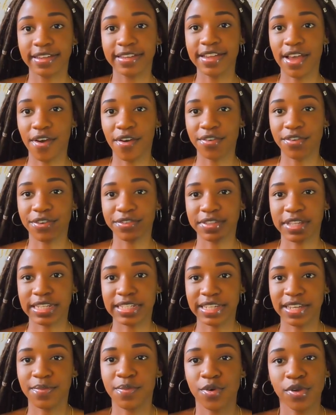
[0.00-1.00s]
down on the
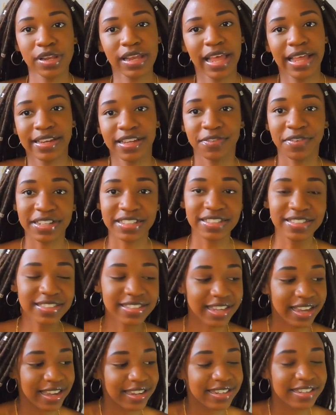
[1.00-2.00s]
table, and if I
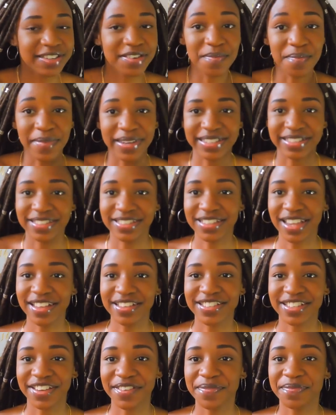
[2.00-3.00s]
just carried my
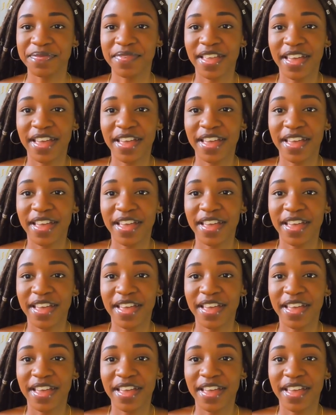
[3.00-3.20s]
charger,